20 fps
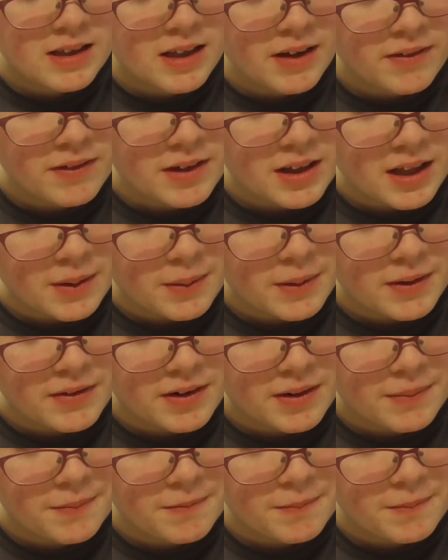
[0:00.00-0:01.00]
Definitely that
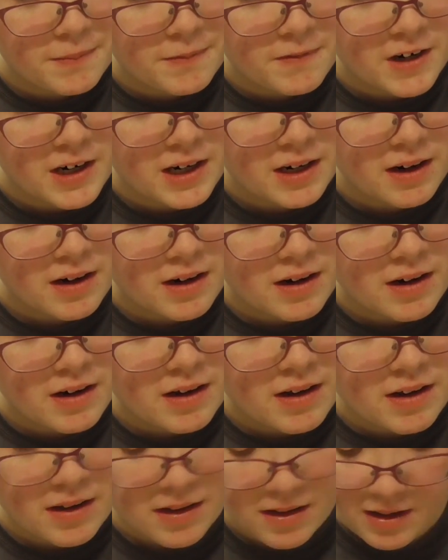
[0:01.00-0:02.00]
way up, right?
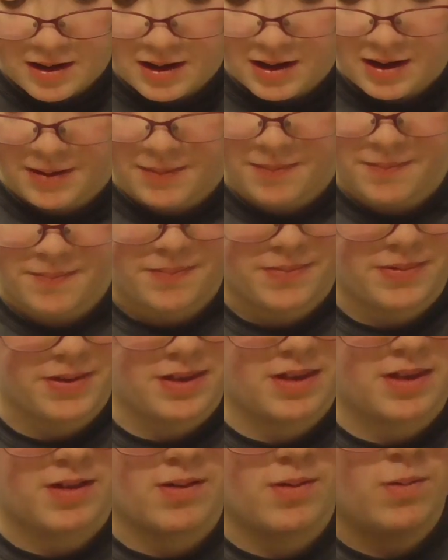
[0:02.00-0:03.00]
Yeah.
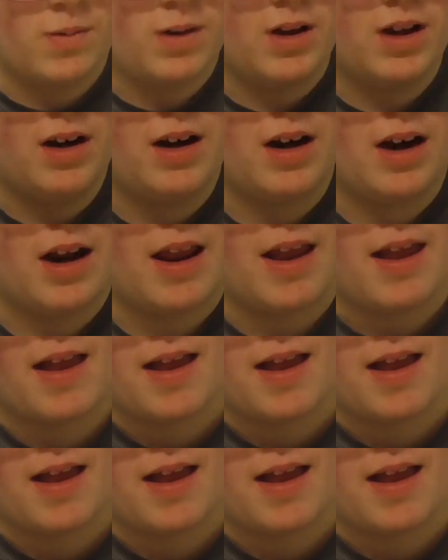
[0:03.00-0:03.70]
One.